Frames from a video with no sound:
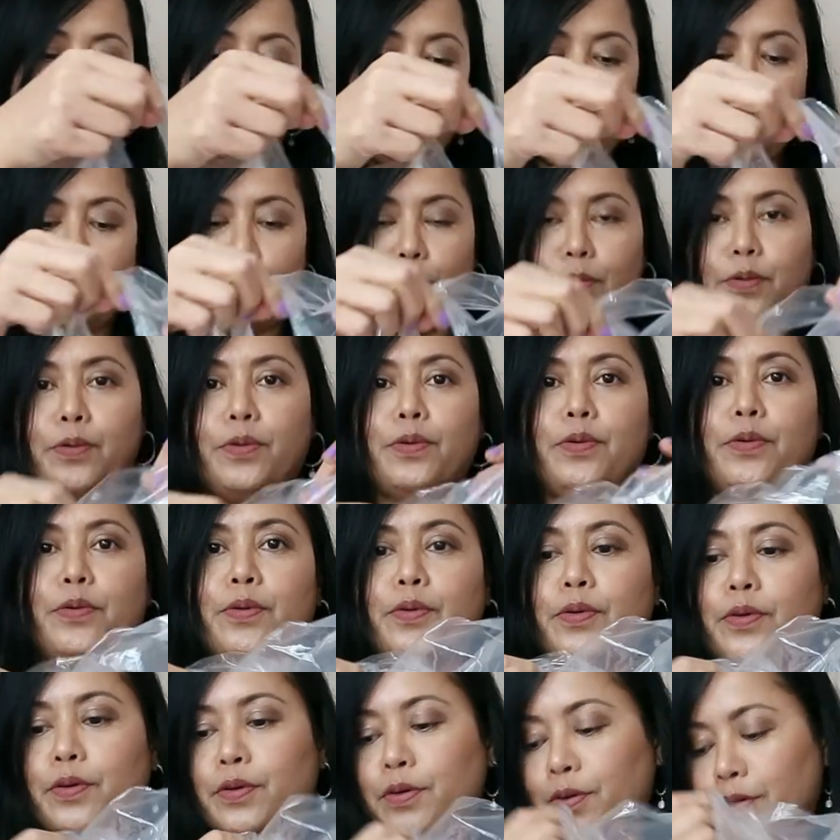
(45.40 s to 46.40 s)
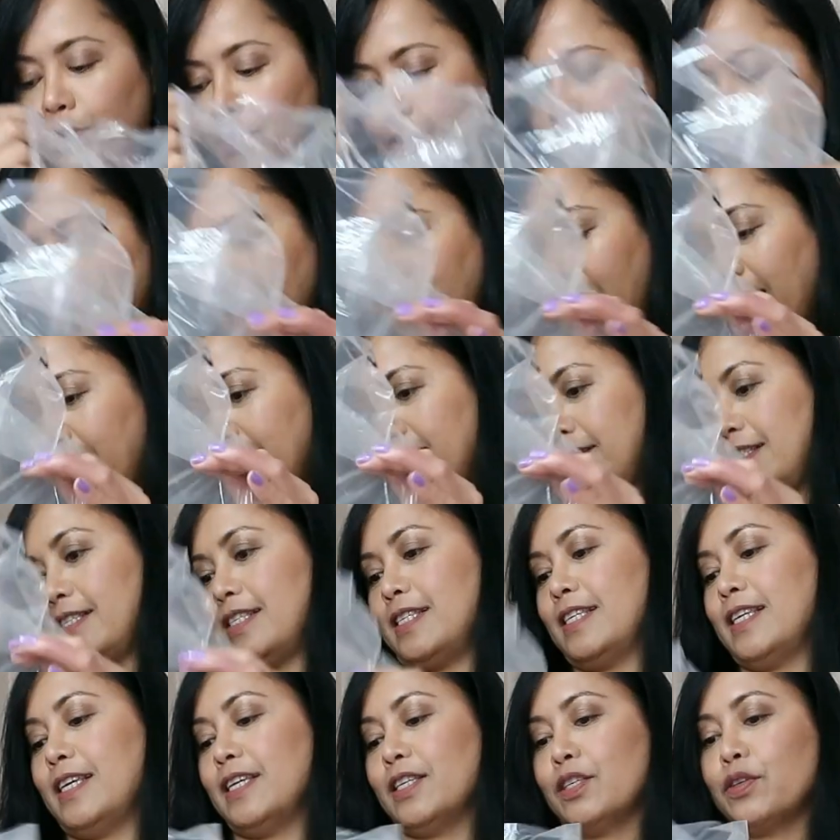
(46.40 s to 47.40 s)
So yes,
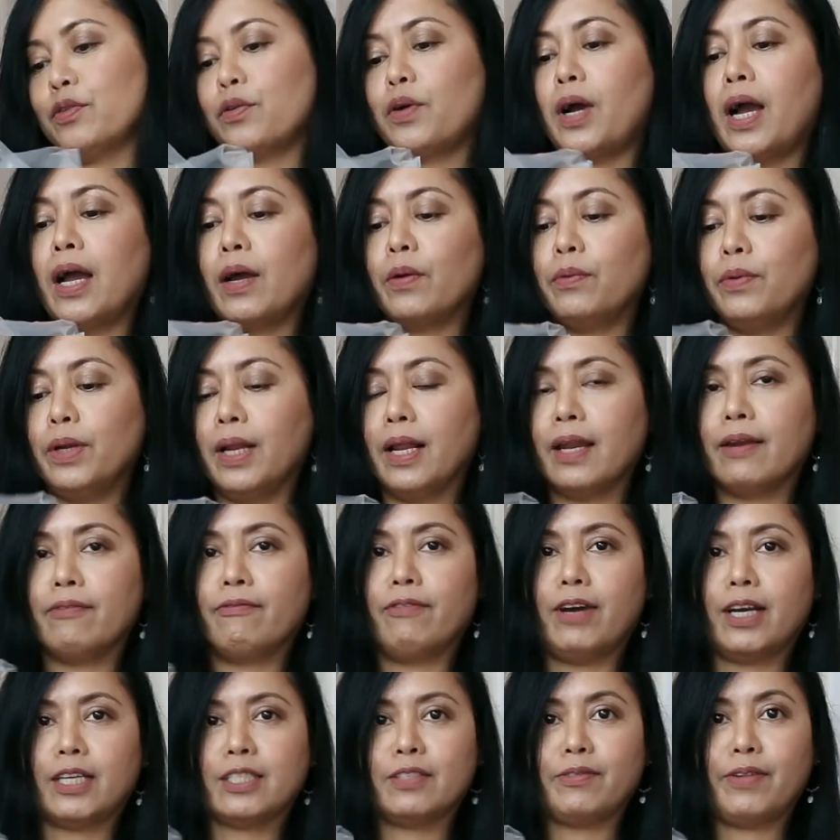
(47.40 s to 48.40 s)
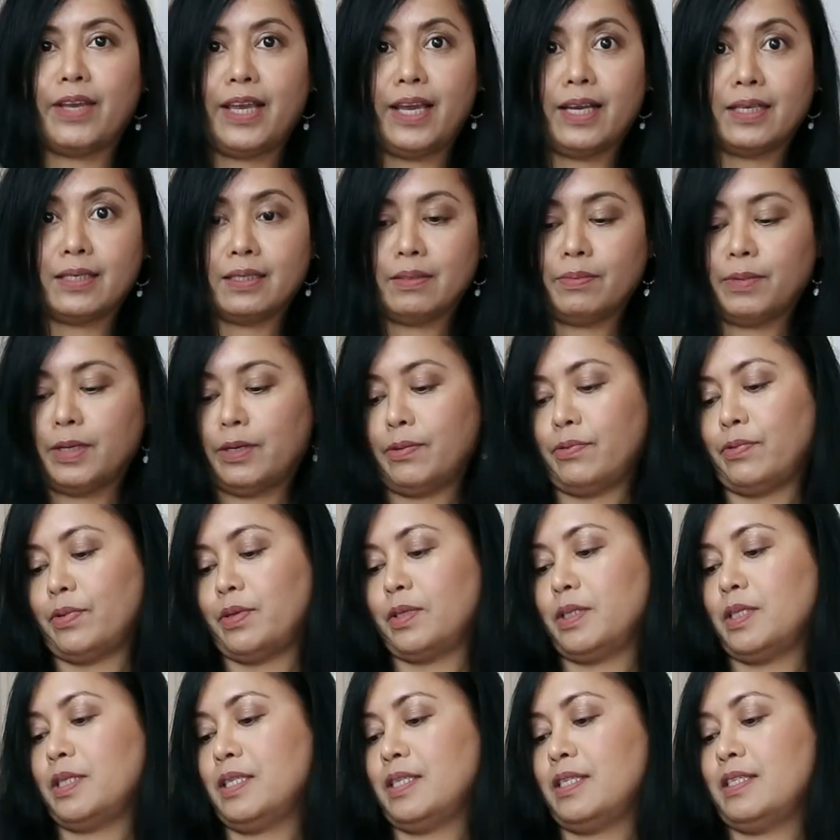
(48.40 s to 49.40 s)
so I will unbox my husband
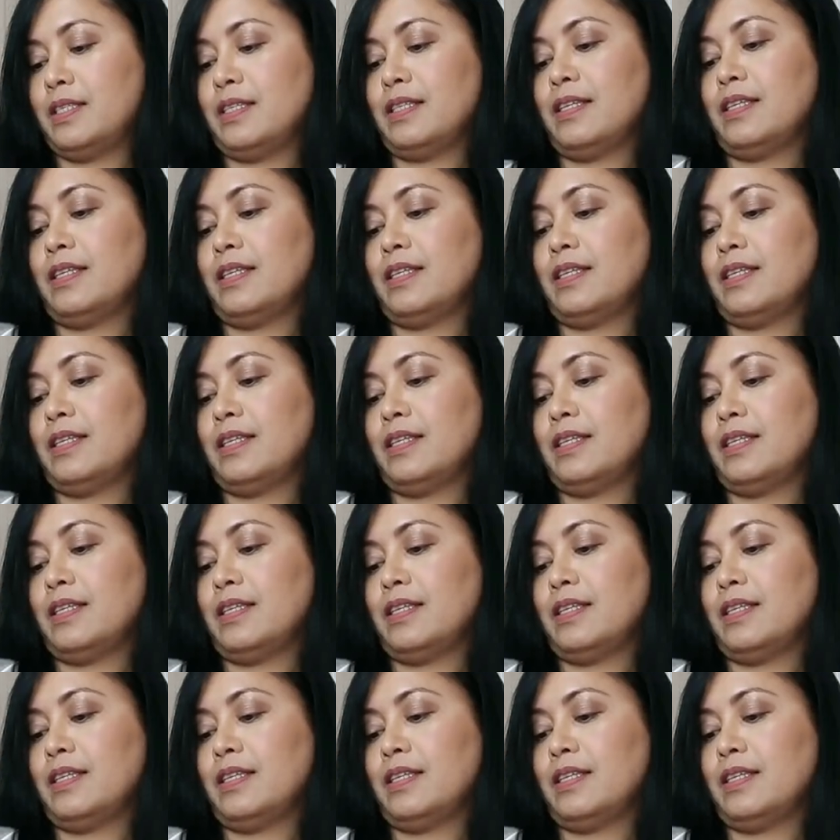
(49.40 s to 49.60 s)
first.